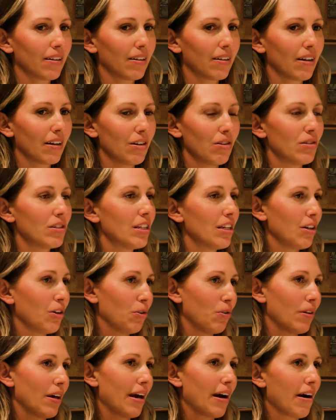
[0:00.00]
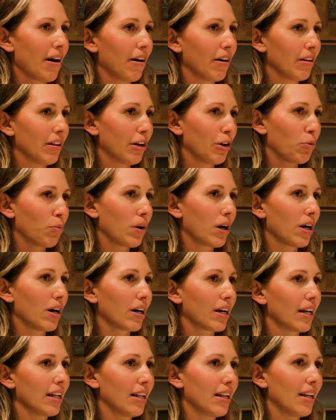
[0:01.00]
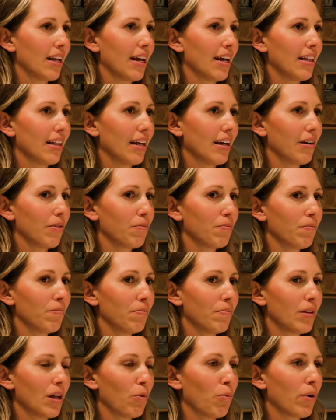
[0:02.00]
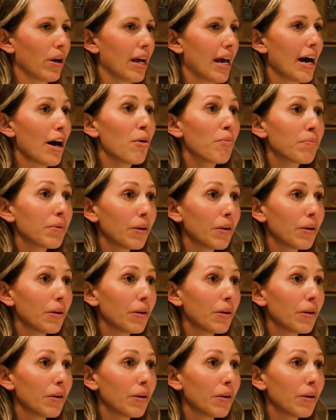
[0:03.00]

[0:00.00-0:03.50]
and you see who they are and their work, and and they they want to help